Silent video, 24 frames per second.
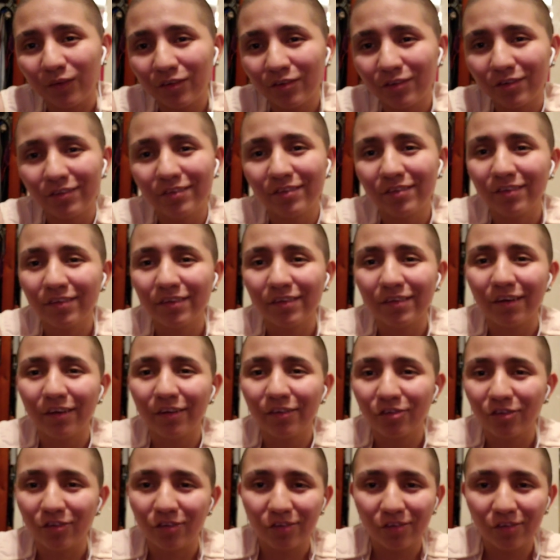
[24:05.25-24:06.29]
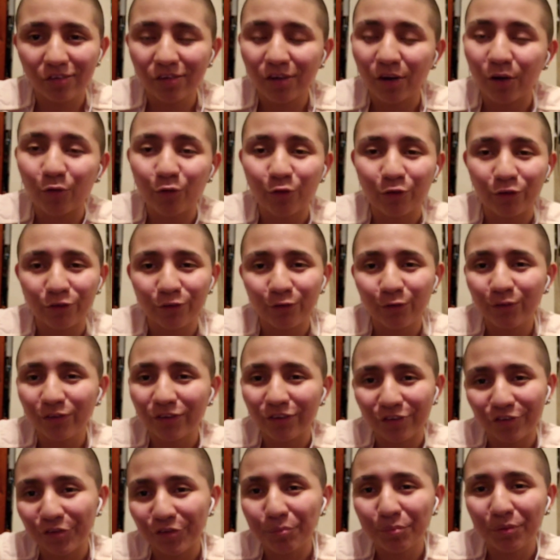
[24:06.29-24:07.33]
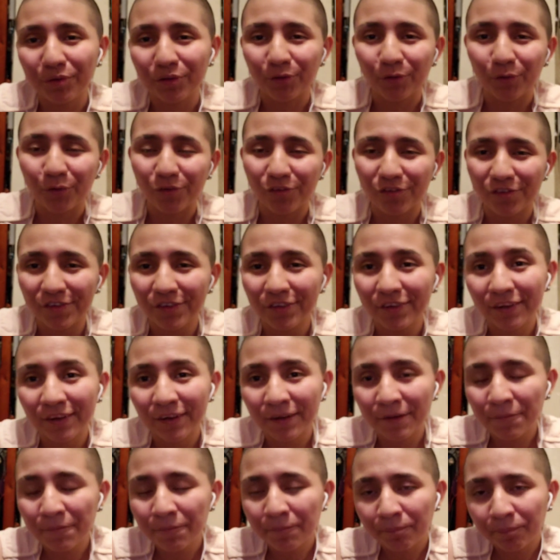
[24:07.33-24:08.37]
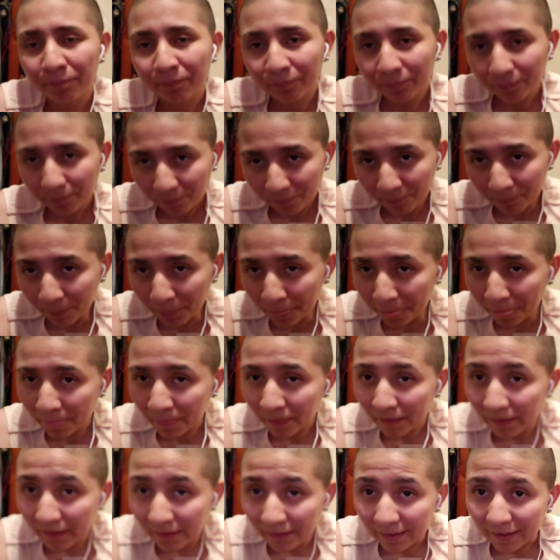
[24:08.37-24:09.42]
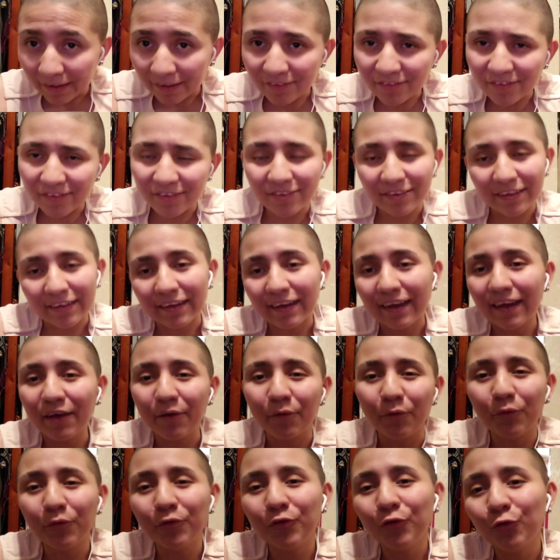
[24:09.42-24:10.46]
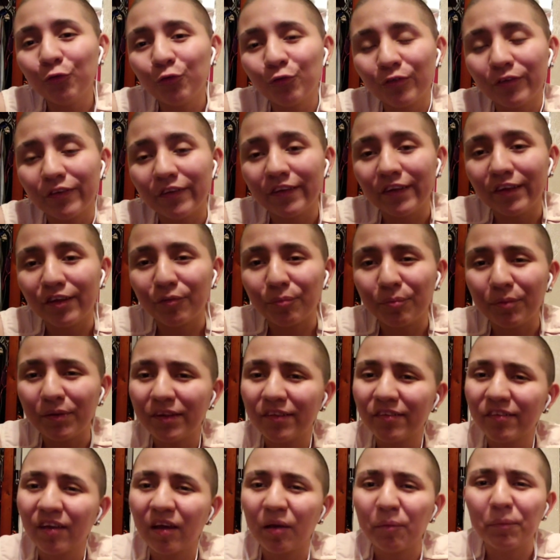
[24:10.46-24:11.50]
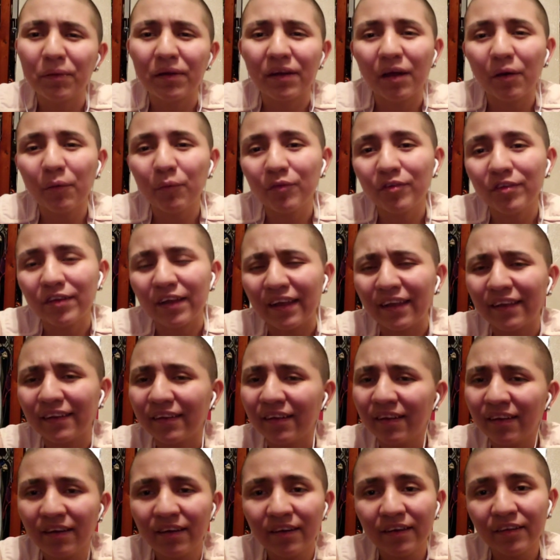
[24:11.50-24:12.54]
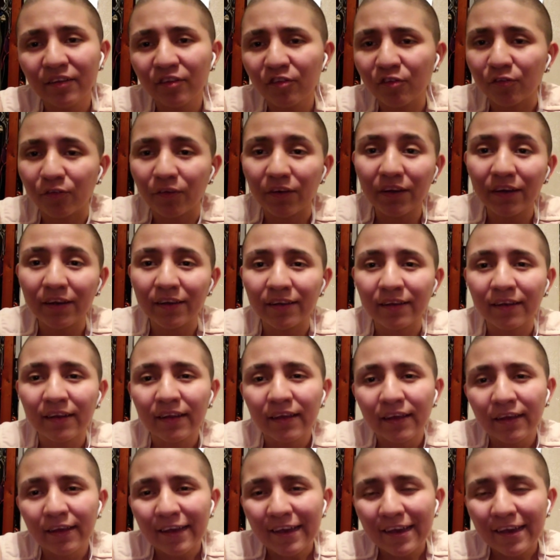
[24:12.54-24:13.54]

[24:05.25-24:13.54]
And she took off her shoes and she put those on. And she's like, I owe you for this big time. And I was like, nah, it's fine.